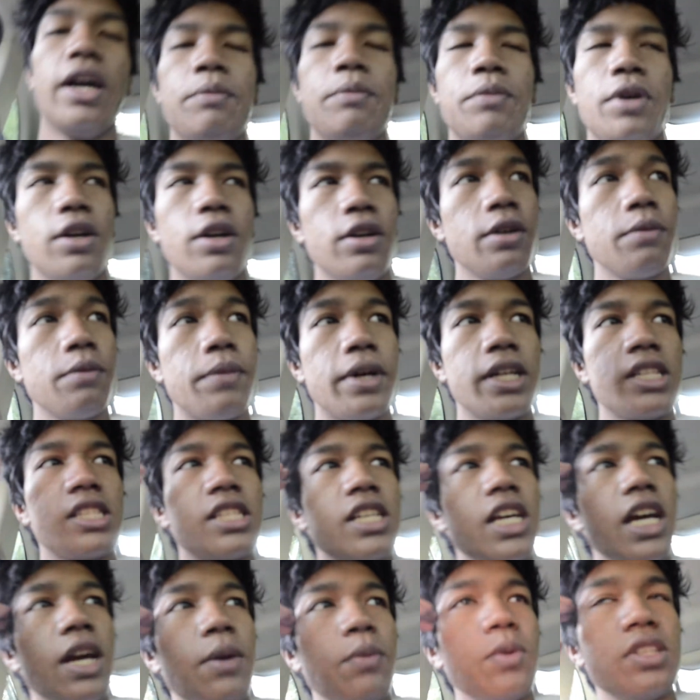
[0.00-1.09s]
I'm borrowing Ben's
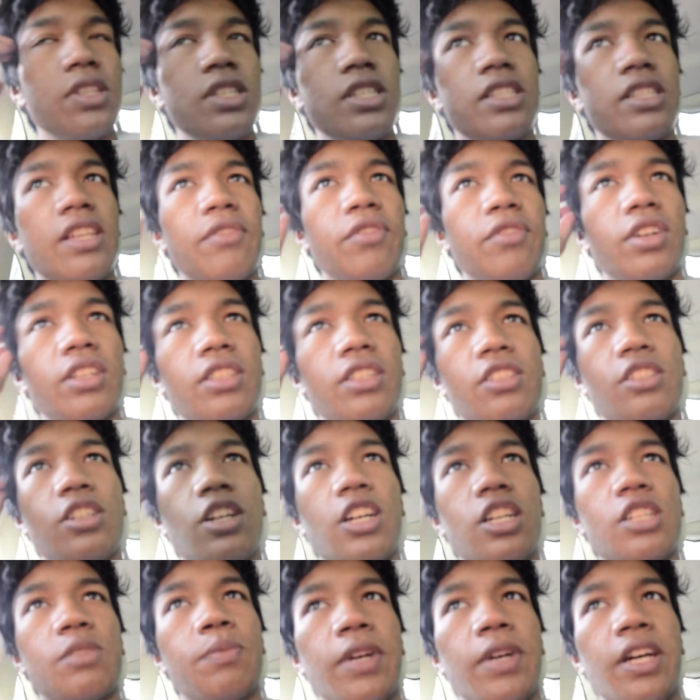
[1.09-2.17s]
camera since I forgot to
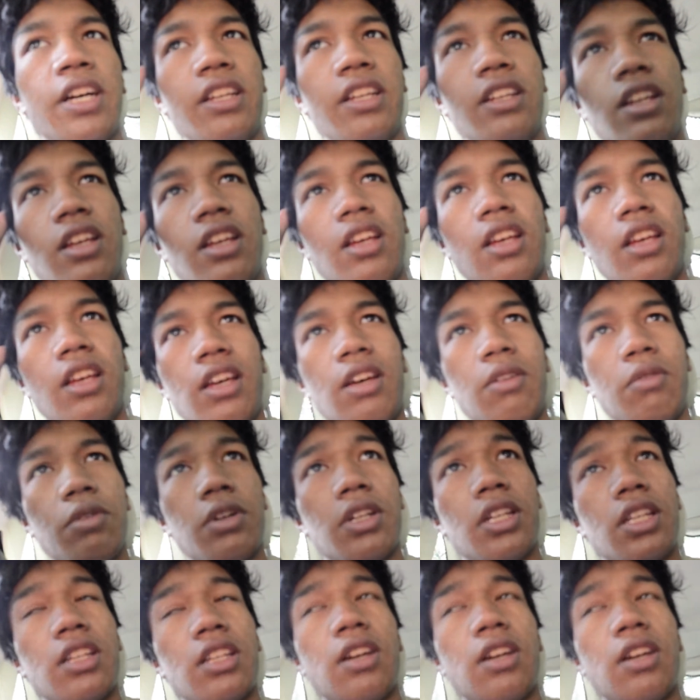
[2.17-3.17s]
charge mine. We're gonna